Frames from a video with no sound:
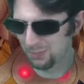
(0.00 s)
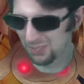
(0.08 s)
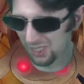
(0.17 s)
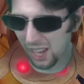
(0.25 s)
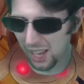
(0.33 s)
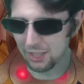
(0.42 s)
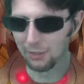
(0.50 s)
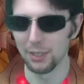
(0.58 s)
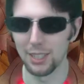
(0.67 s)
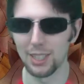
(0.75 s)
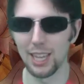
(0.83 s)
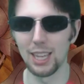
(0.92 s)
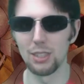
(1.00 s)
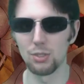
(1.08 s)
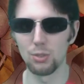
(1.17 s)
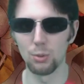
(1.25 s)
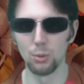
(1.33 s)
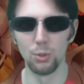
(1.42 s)
kind of an engage
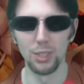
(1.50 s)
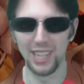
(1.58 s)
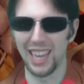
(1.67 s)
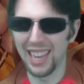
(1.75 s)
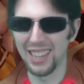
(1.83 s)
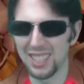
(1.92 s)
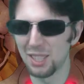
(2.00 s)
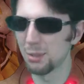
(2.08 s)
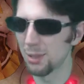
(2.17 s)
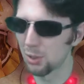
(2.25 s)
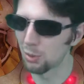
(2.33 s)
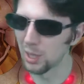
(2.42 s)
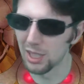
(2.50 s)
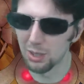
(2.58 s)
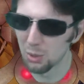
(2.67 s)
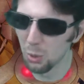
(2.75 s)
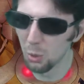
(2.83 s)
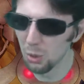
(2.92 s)
tool, an anti-retreat
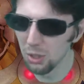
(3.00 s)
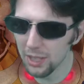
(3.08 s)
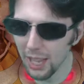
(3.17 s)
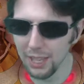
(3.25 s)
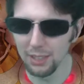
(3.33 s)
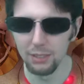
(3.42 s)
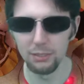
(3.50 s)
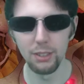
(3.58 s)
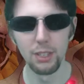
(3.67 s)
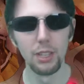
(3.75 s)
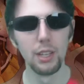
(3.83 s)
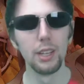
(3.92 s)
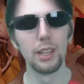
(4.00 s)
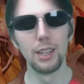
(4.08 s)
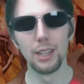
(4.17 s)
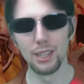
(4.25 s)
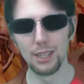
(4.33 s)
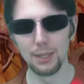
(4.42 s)
tool, kind of.
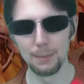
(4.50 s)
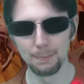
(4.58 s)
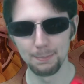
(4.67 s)
But